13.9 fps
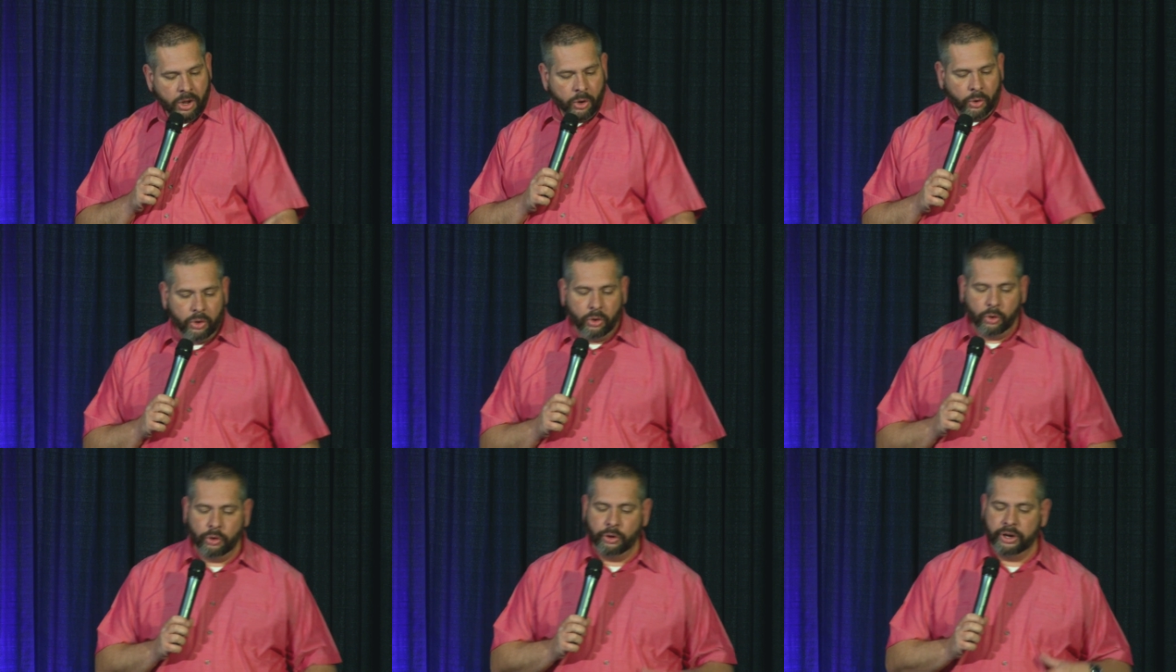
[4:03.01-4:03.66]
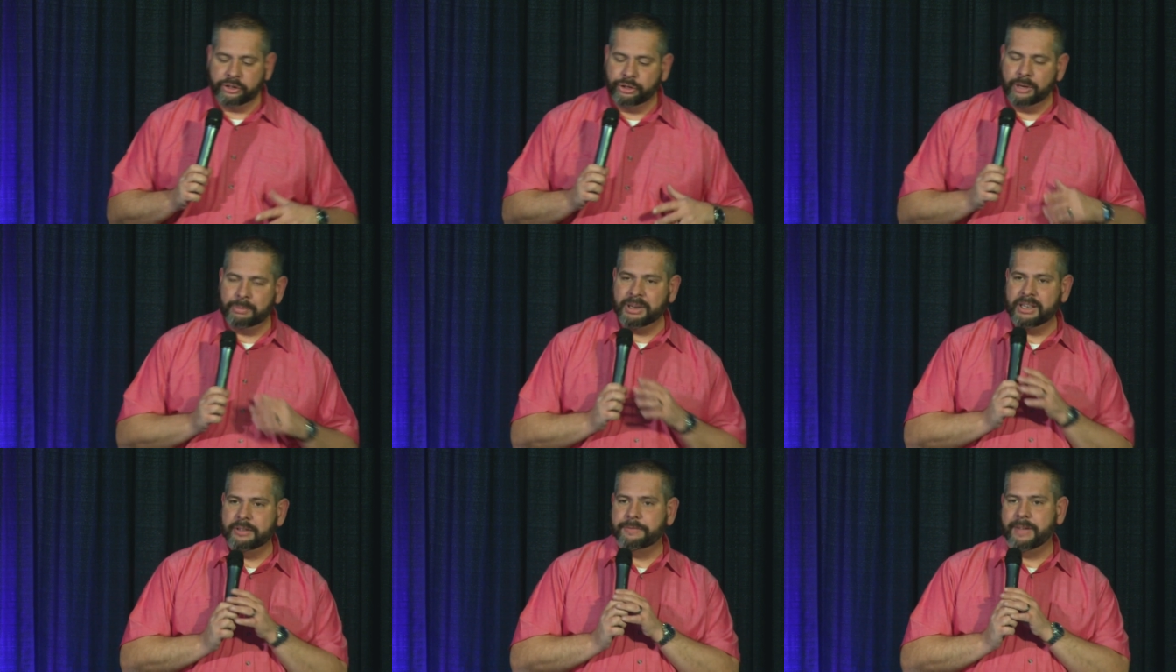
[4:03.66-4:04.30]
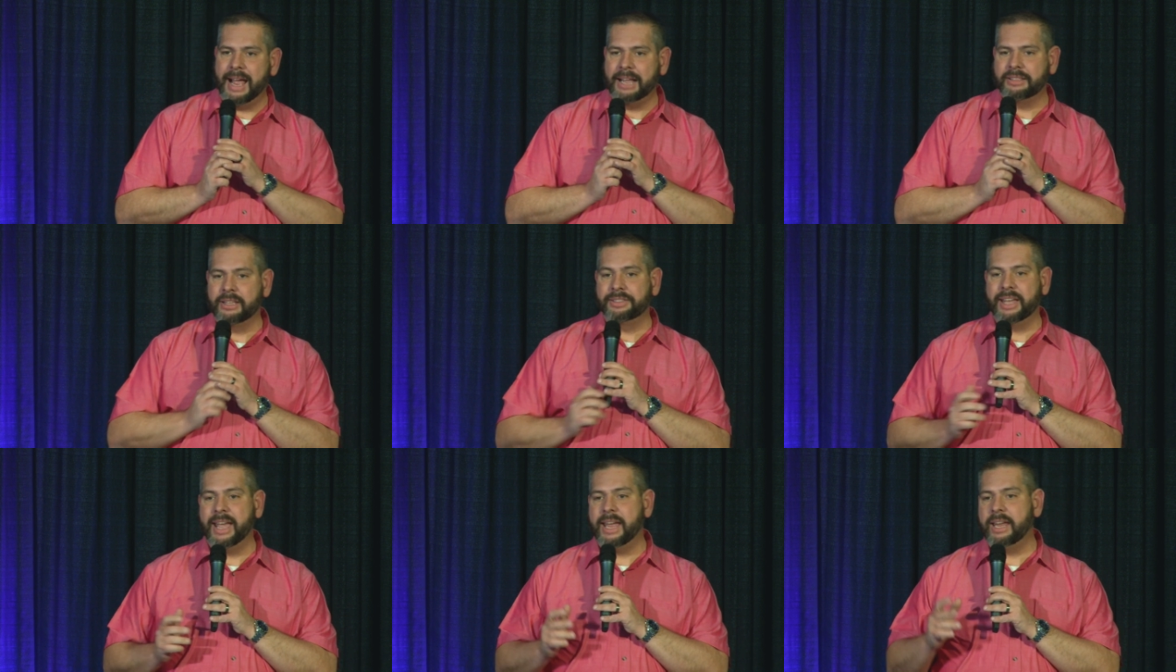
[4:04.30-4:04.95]
Or, or, it could be the fact
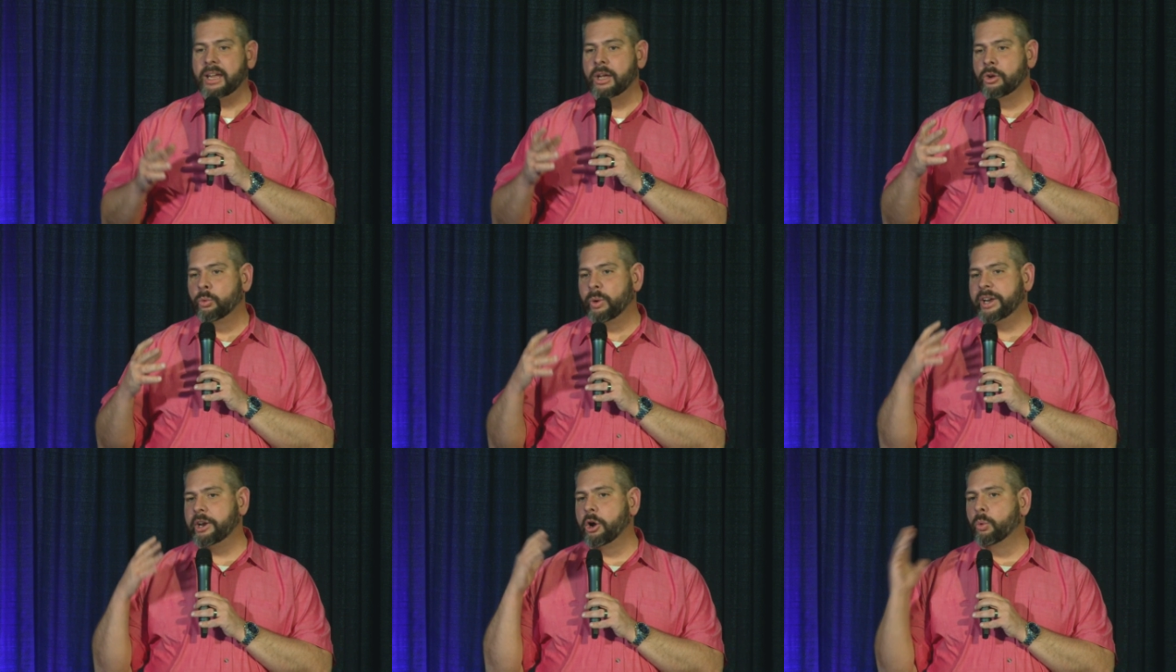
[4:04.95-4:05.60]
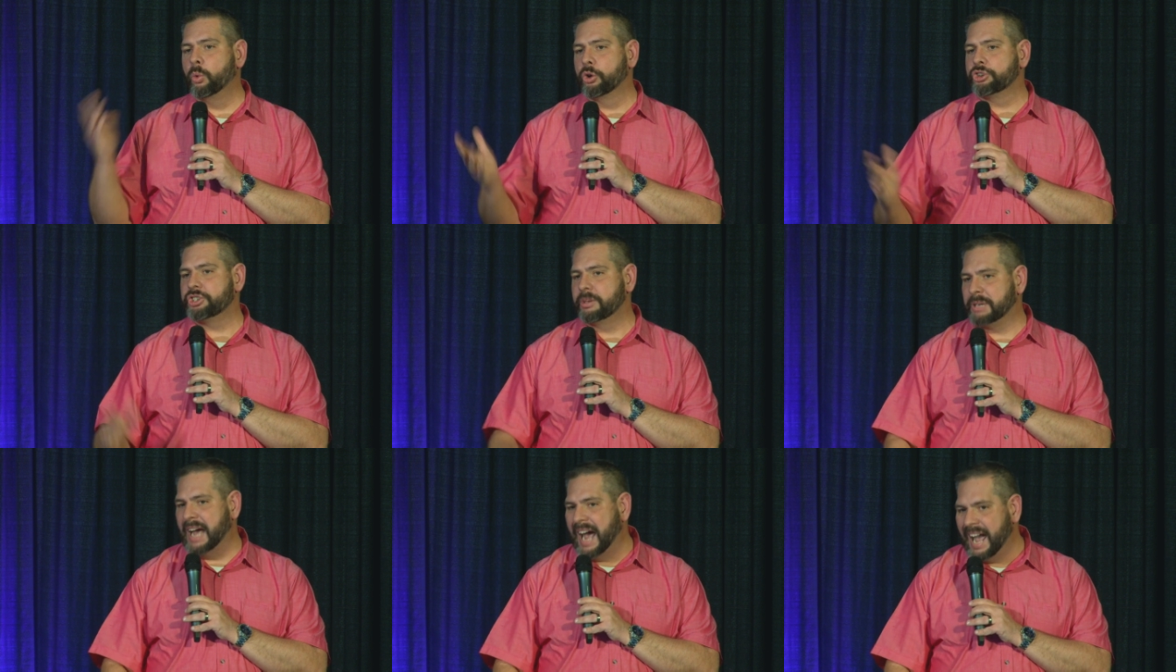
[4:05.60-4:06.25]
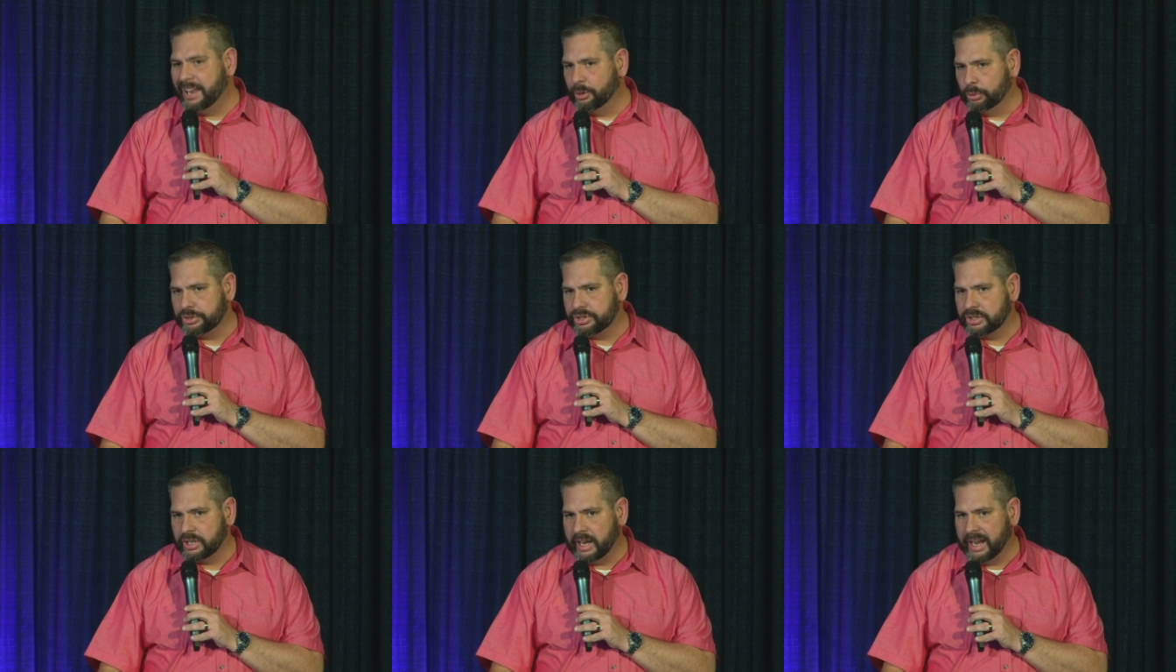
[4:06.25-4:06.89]
that they, we know, worshiped
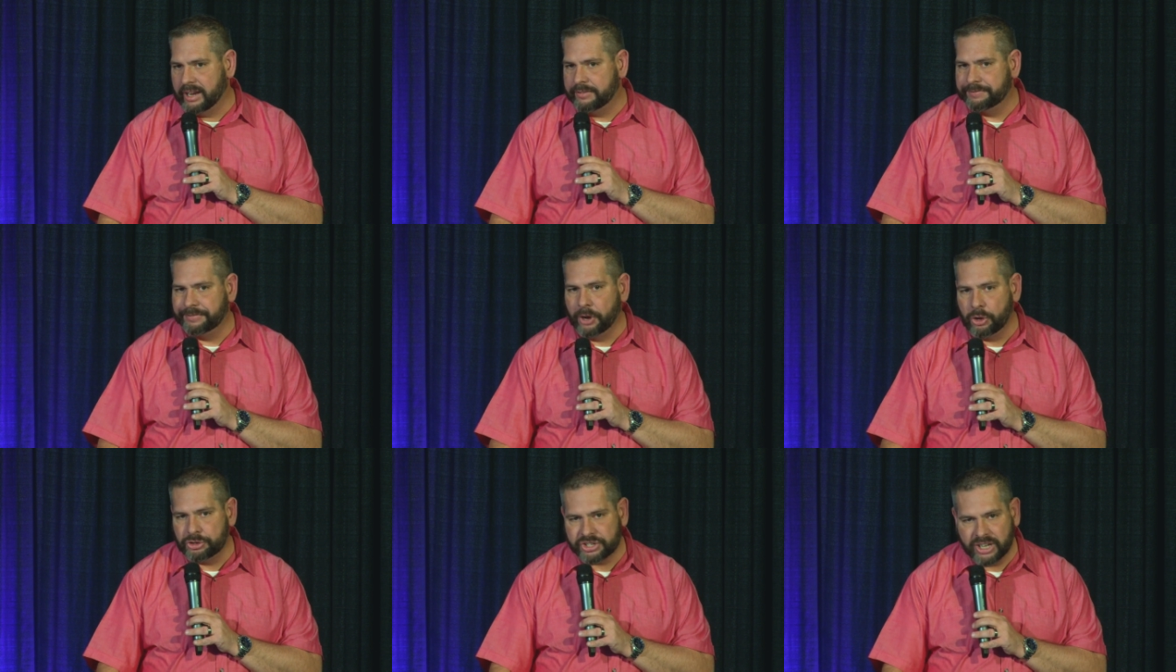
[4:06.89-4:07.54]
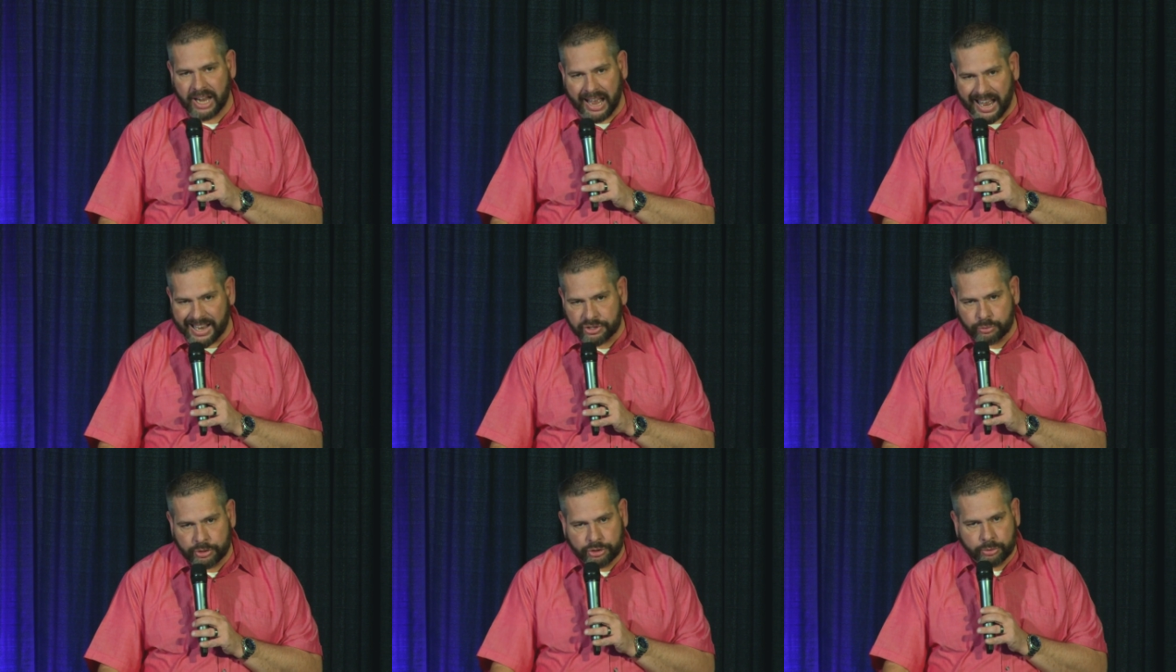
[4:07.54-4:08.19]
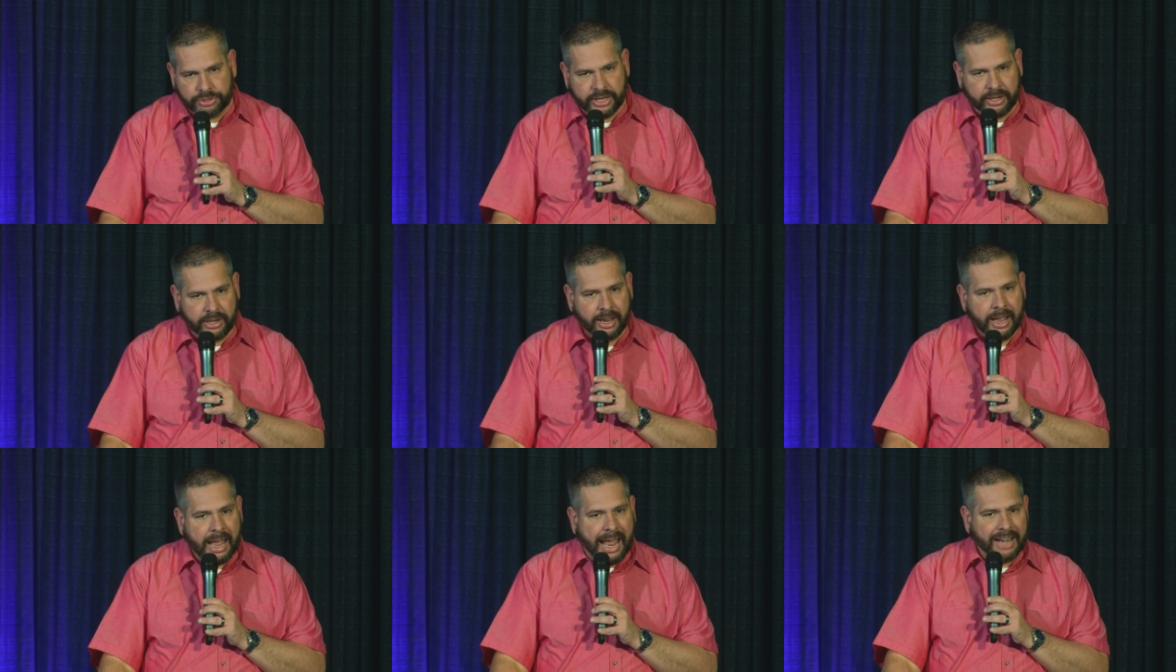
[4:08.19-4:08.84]
idols and false gods, which was
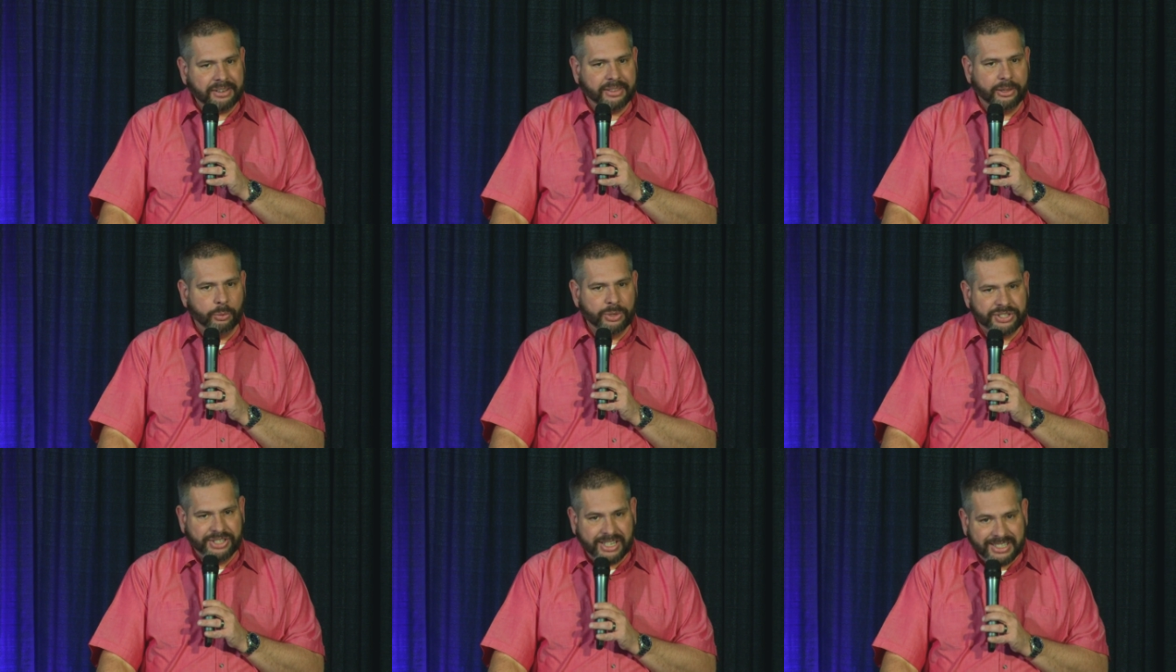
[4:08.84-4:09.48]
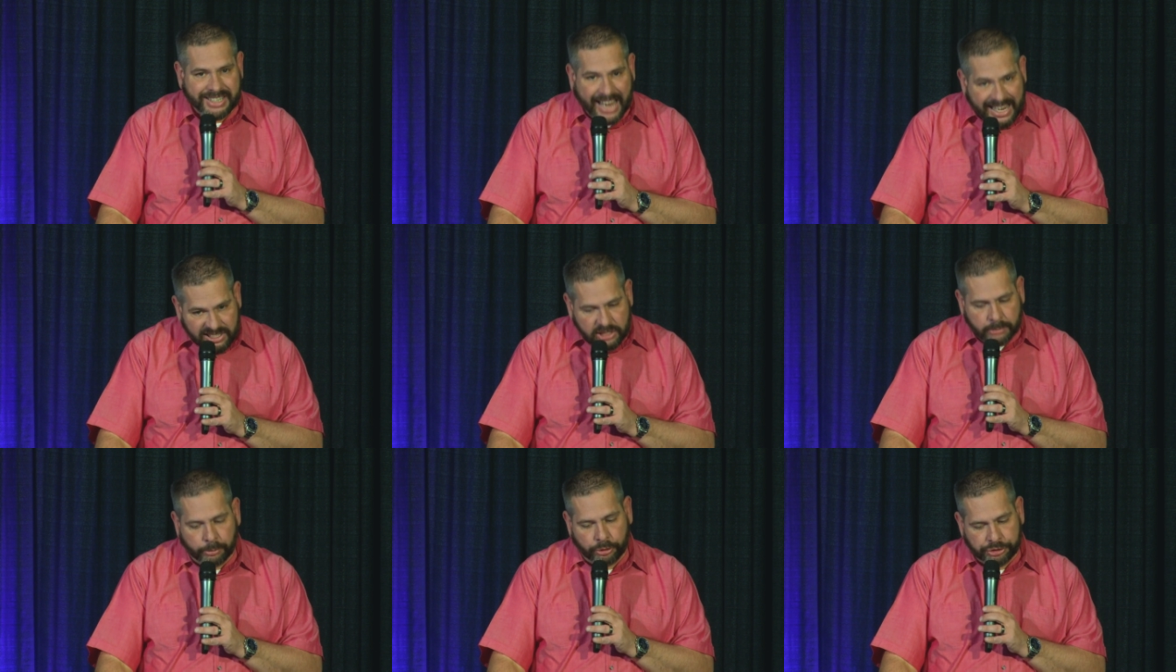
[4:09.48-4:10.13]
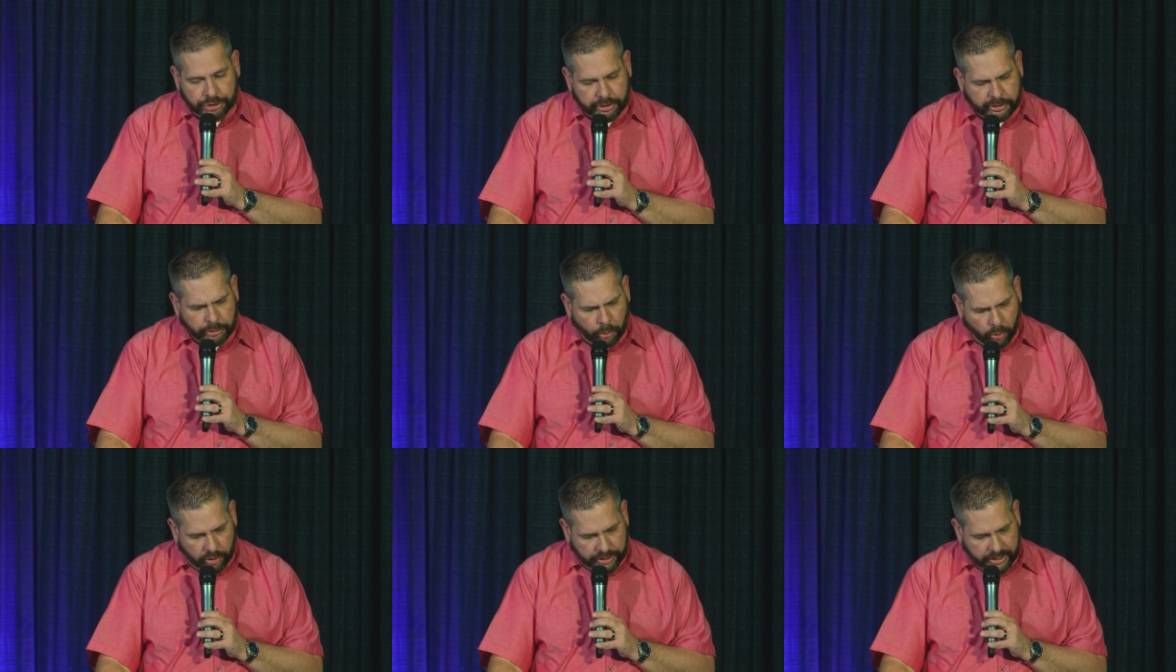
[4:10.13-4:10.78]
an act that was detestable to the
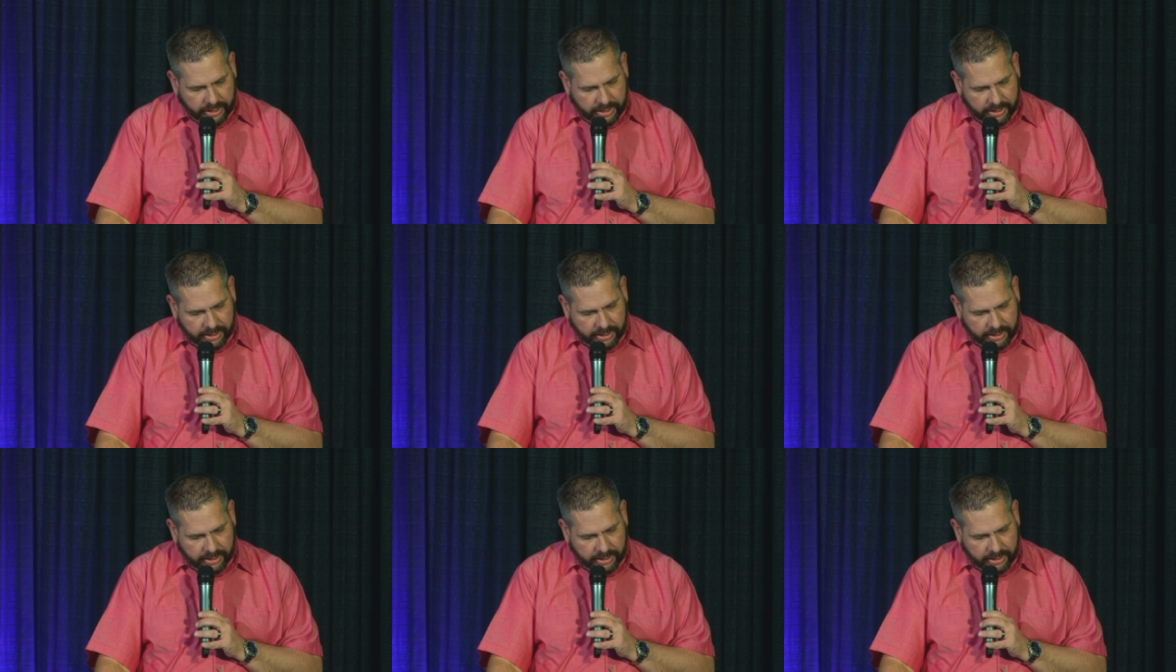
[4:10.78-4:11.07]
Lord.